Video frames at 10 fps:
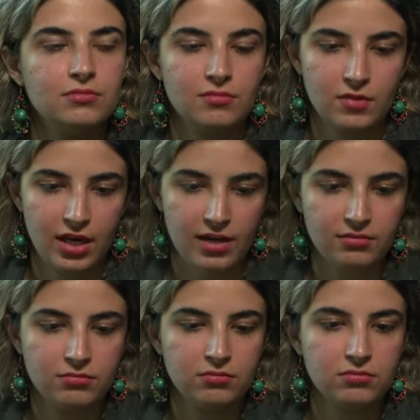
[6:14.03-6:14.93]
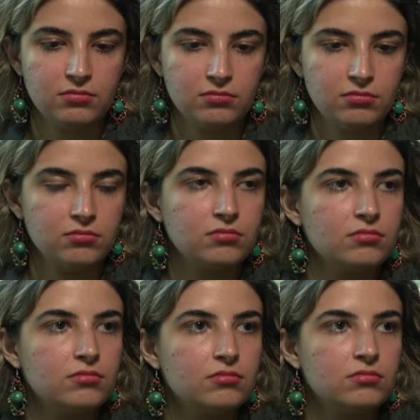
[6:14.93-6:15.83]
Yeah?
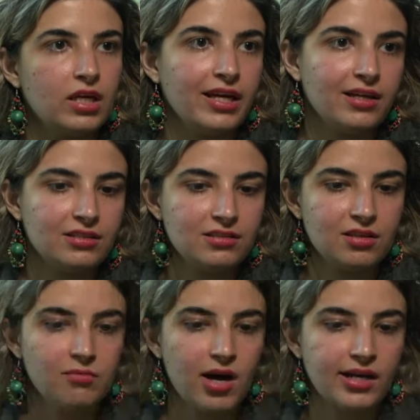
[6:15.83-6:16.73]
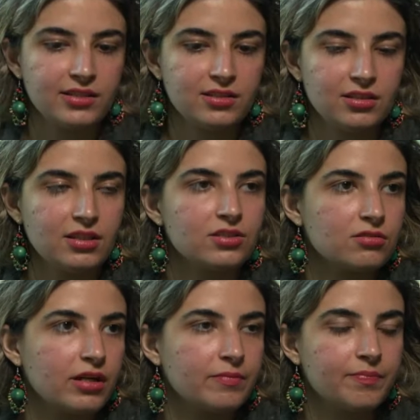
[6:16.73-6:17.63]
And some eyes on this,
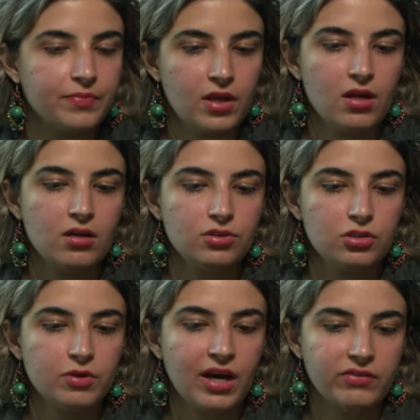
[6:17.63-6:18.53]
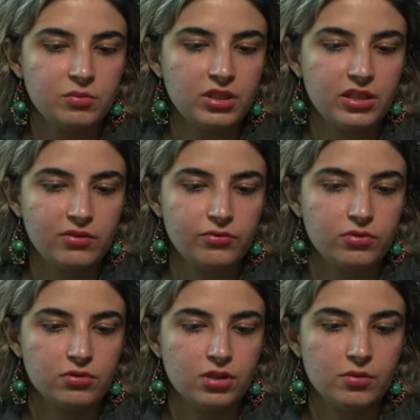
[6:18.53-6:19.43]
right? So we have to be
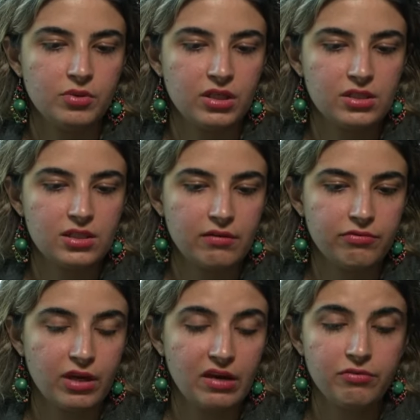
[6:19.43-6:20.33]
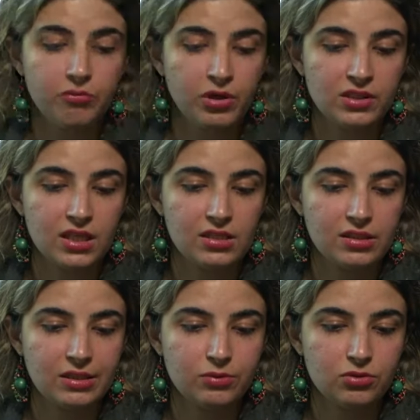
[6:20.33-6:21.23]
careful because if, if we are setting
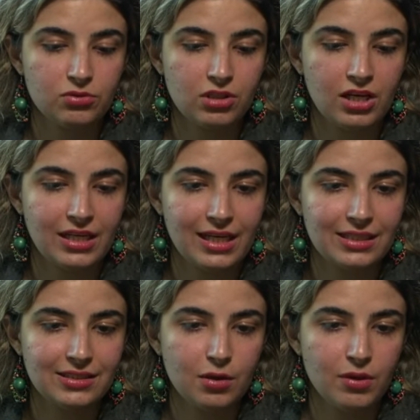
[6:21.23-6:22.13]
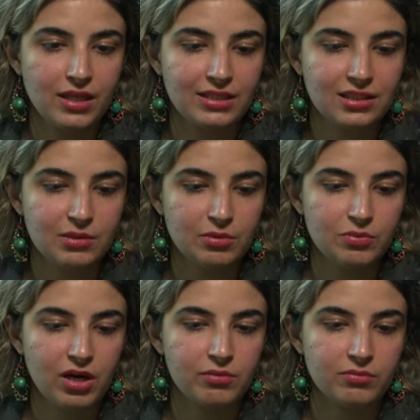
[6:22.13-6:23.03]
up to do long castle, well, that's going to be a
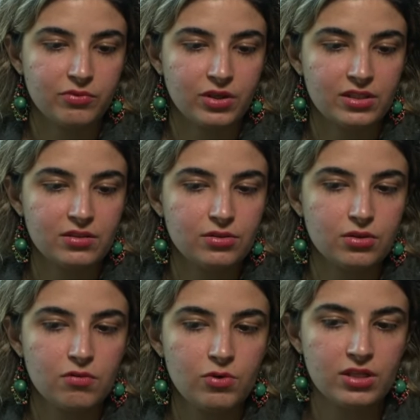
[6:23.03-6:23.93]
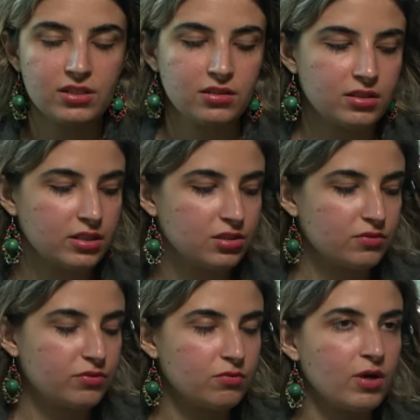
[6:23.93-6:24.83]
problem for us. So what is a good idea
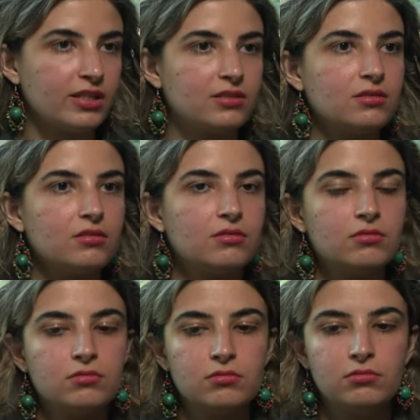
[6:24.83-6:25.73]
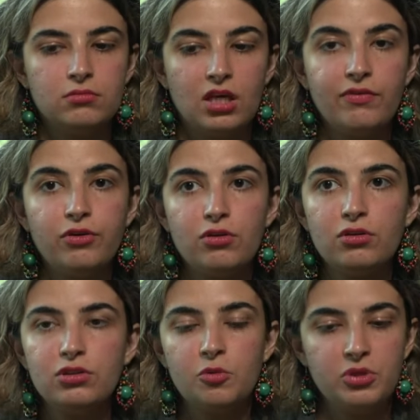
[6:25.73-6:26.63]
for white? If you know
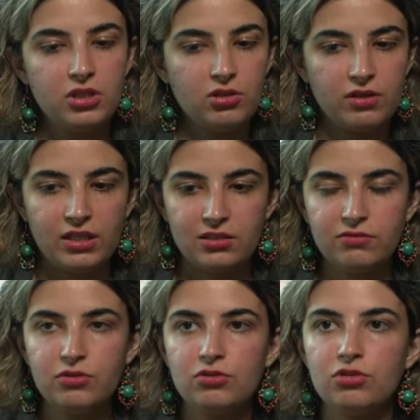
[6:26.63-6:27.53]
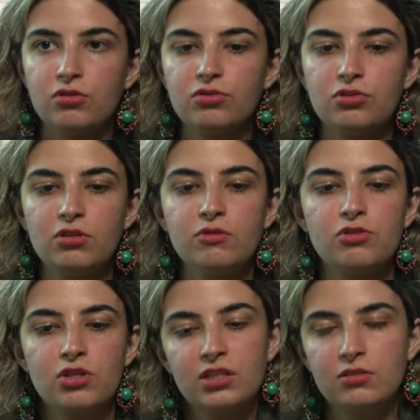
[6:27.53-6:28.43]
the opening, great. If you don't know it,
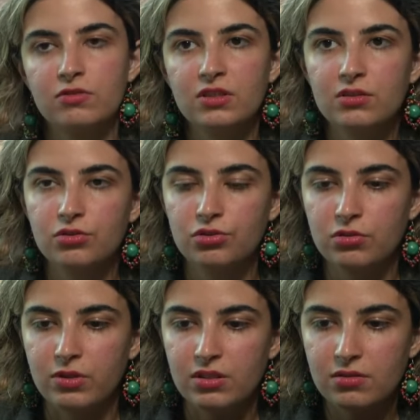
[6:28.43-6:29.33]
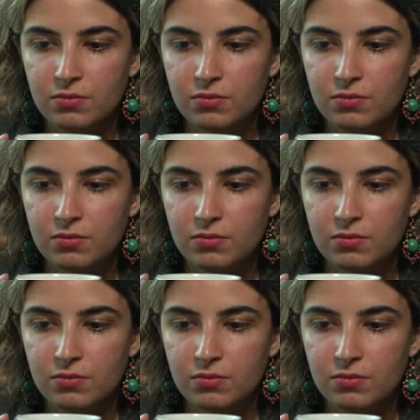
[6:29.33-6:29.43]
try to reason through it.